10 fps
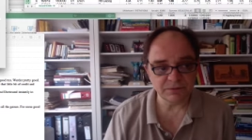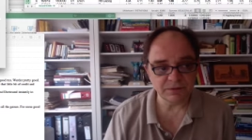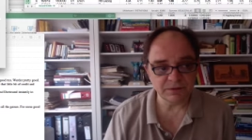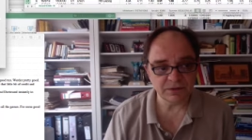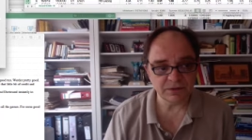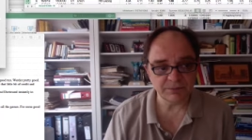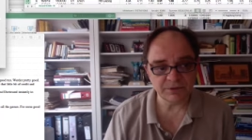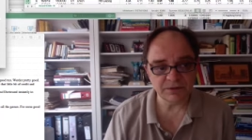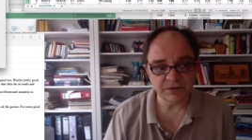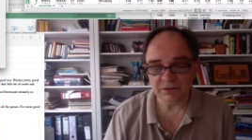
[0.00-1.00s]
club, and you
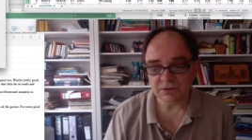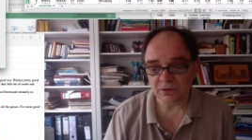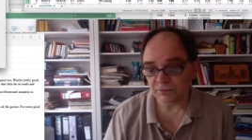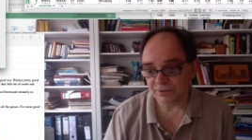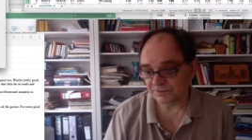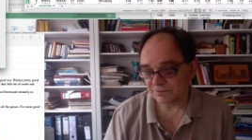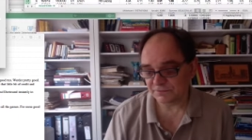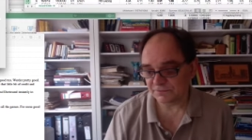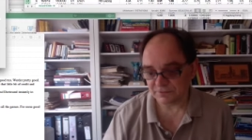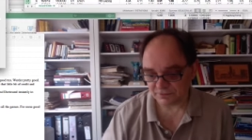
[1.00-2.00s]
can always
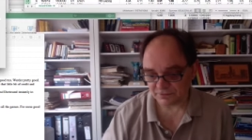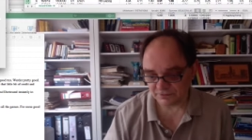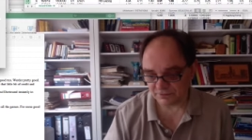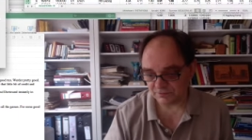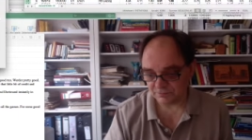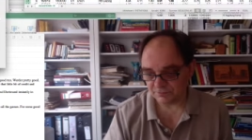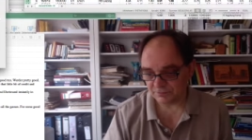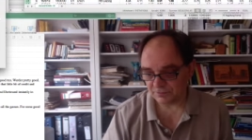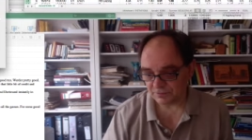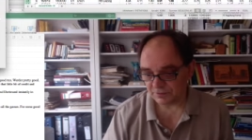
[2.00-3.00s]

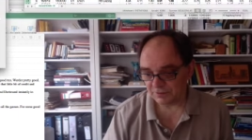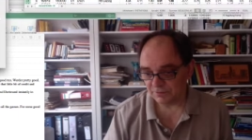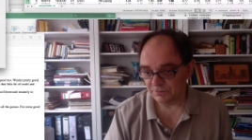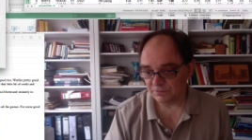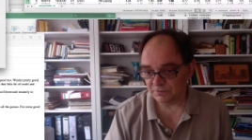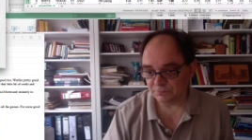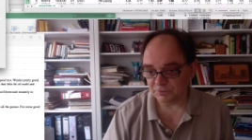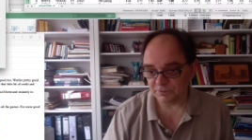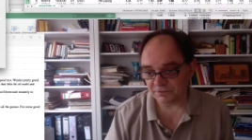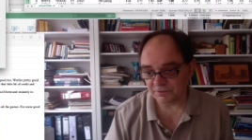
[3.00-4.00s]
you're
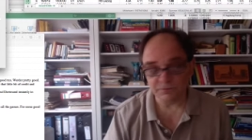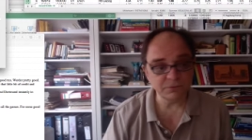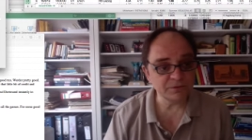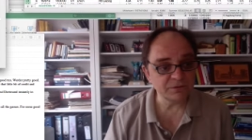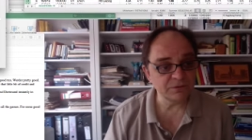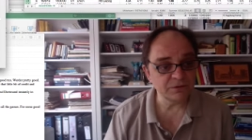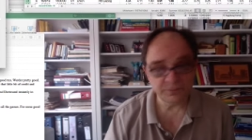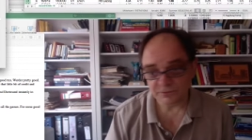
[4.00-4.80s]
tiptoeing through the tulips.